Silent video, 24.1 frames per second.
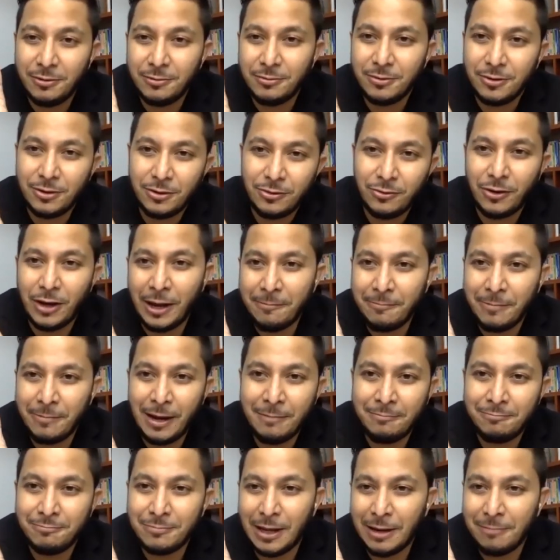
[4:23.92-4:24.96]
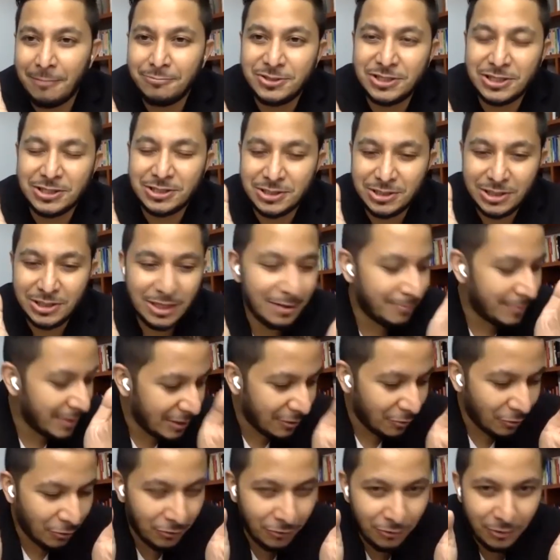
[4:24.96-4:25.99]
M60 and
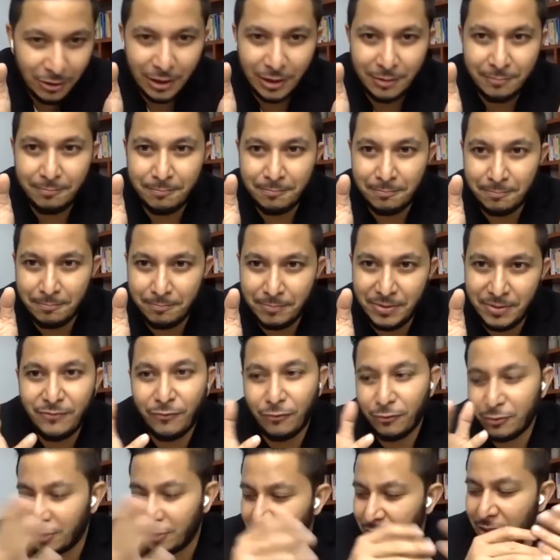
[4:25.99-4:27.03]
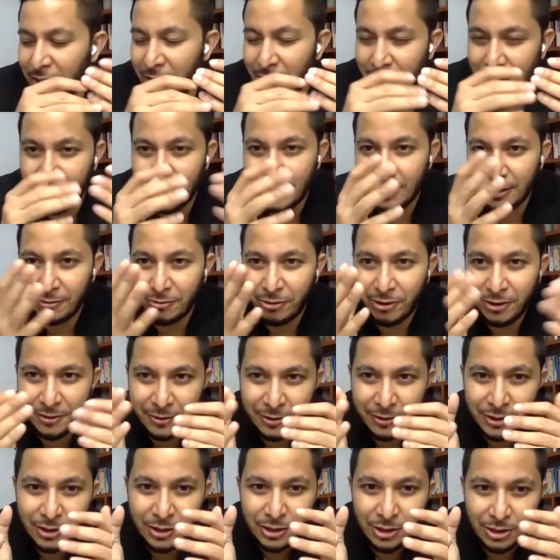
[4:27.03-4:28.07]
below, and B40, right?
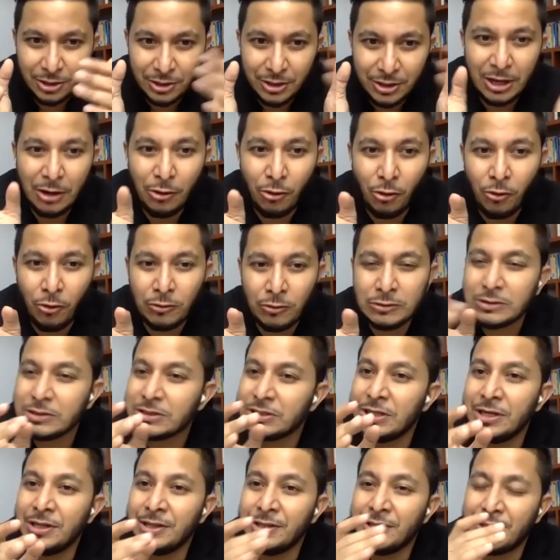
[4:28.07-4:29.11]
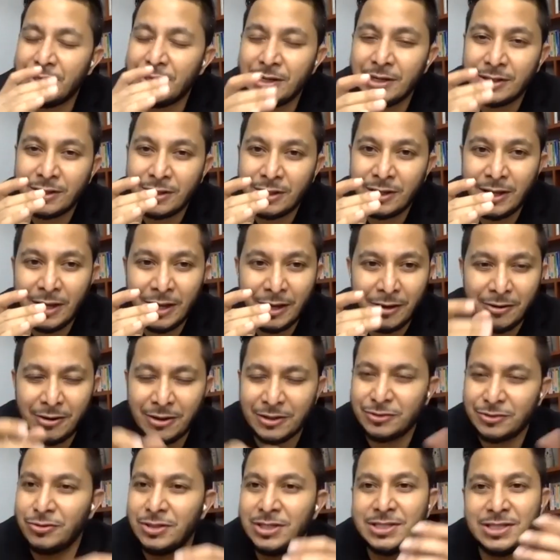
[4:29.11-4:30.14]
They all stay in tier 3 areas.
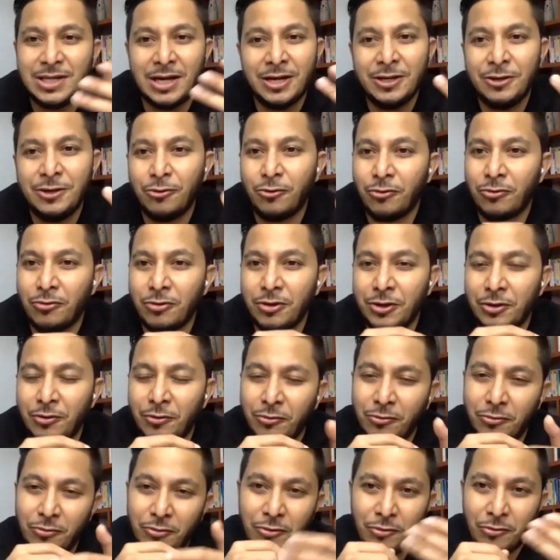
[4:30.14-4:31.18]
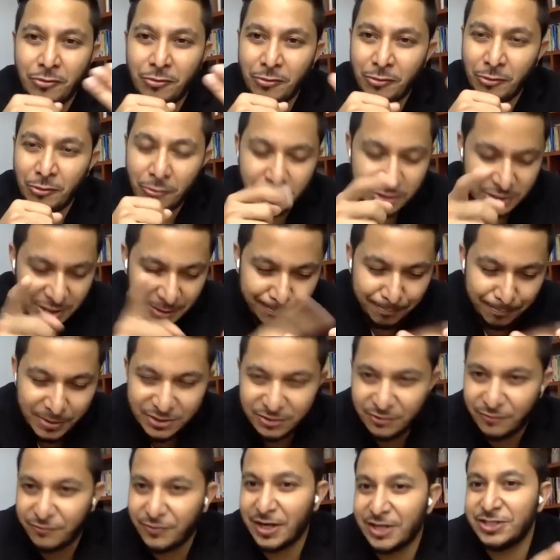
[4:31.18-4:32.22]
So these are your some parts
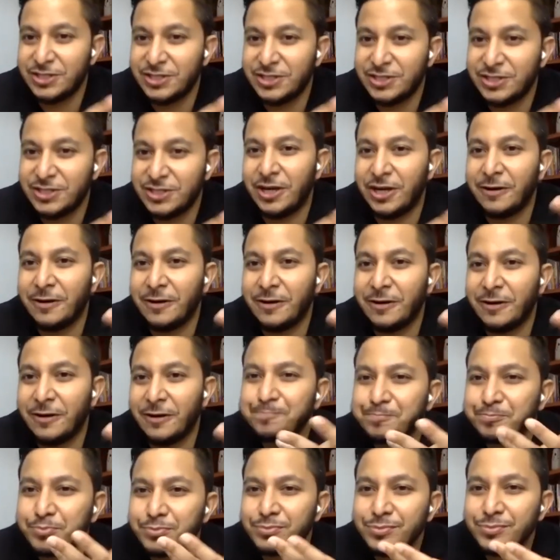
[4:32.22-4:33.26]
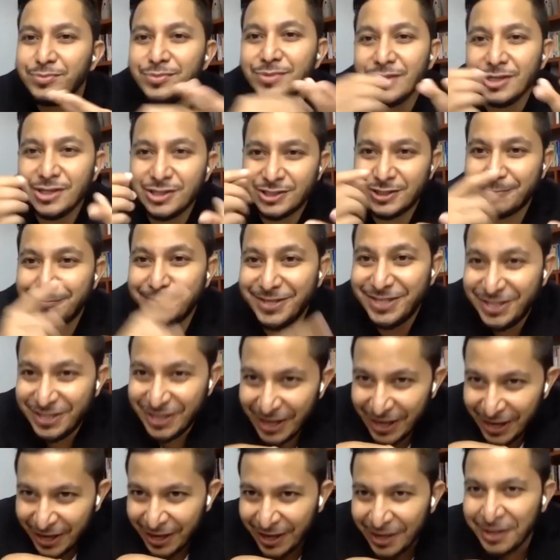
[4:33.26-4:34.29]
of Kajang,
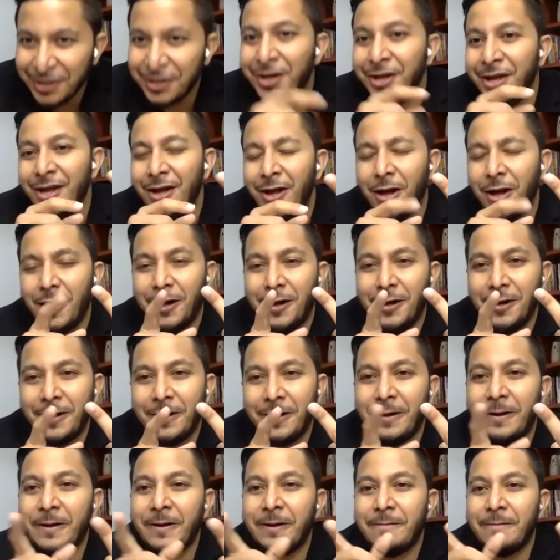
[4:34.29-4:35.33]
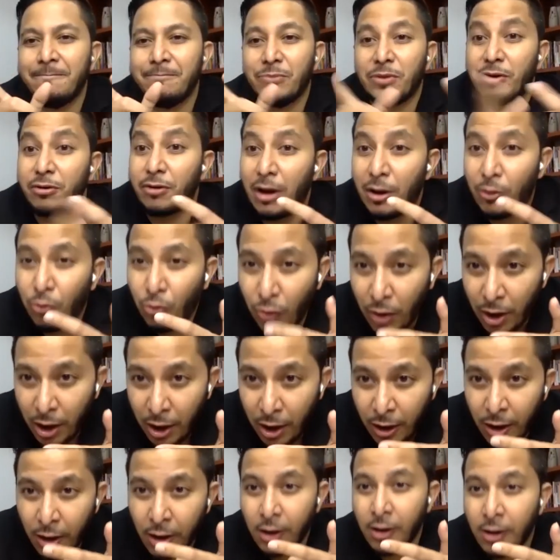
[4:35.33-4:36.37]
Semenyi,
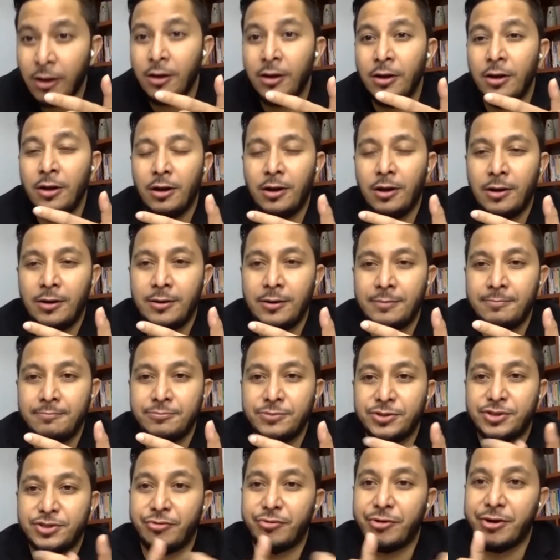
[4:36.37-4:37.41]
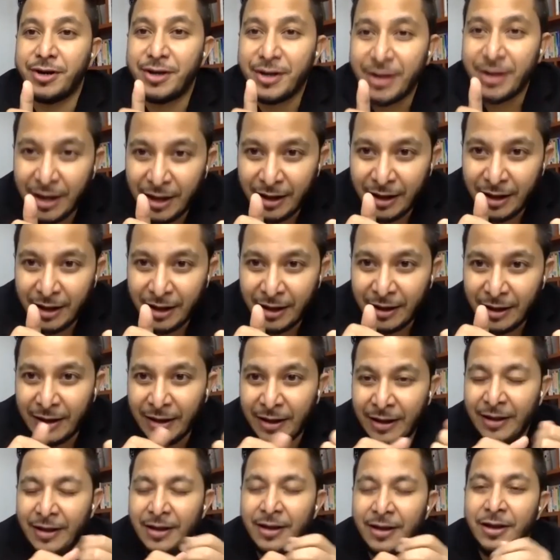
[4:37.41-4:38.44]
Rawang,
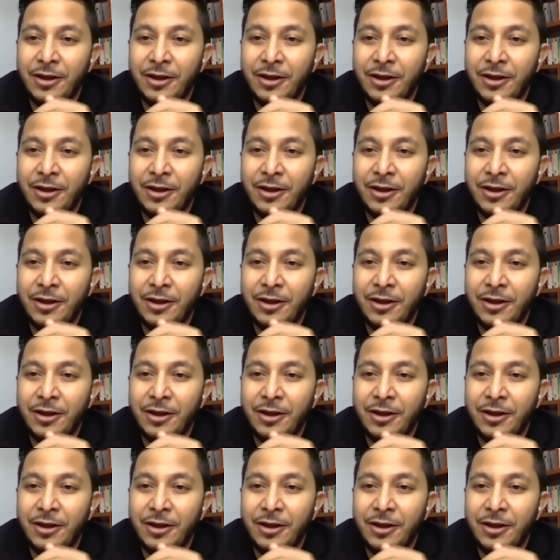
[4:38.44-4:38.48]
Serendah,